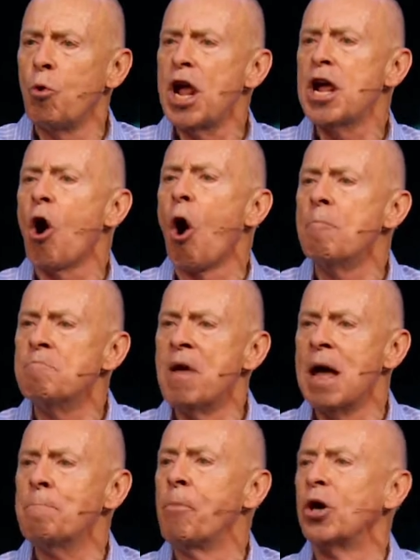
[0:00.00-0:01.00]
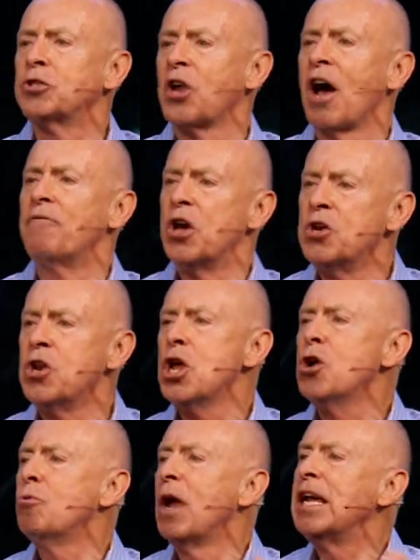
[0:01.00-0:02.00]
We are members of a
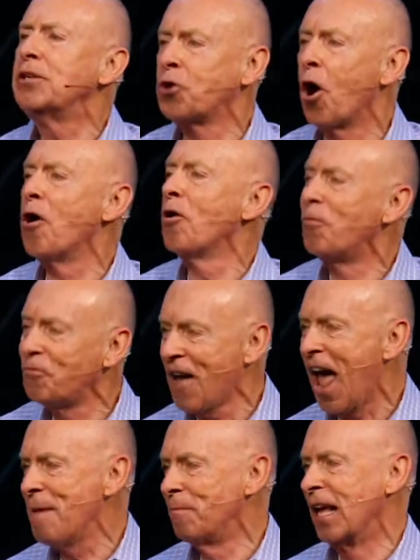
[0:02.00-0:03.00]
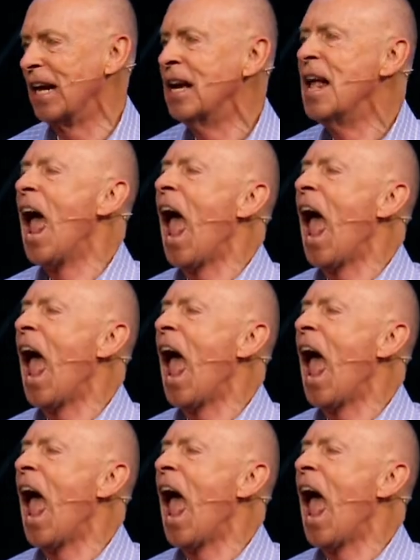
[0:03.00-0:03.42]
new eternal family.